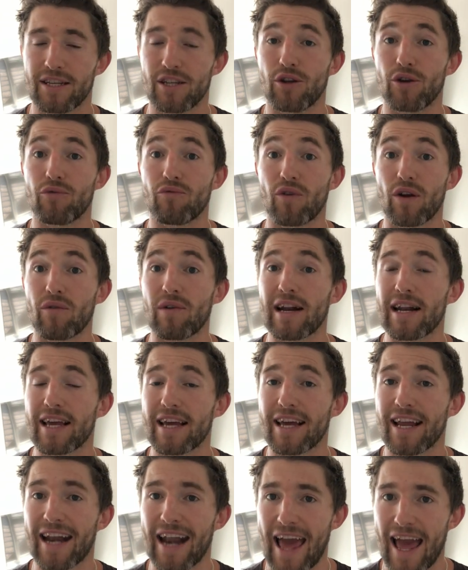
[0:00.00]
and you can really
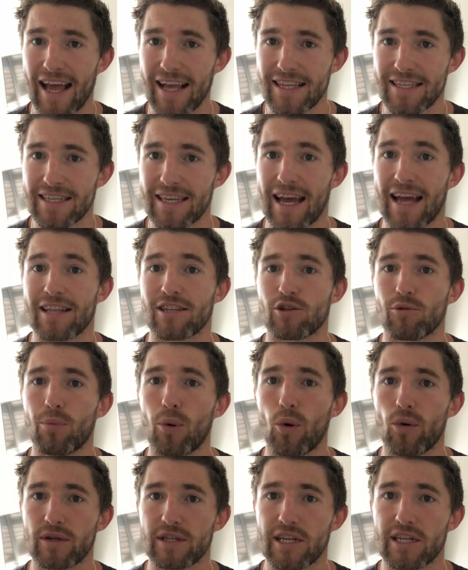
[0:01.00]
connect and
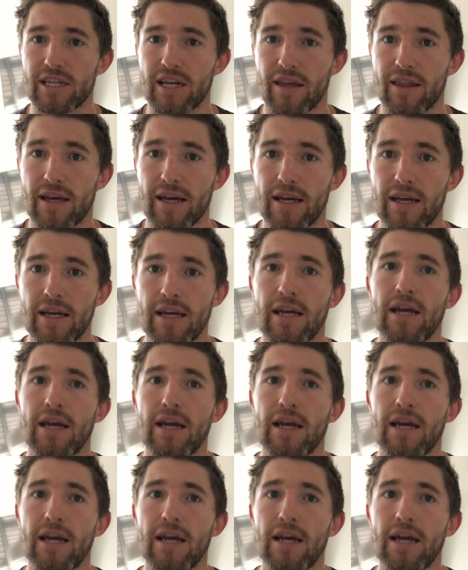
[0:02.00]
support each other.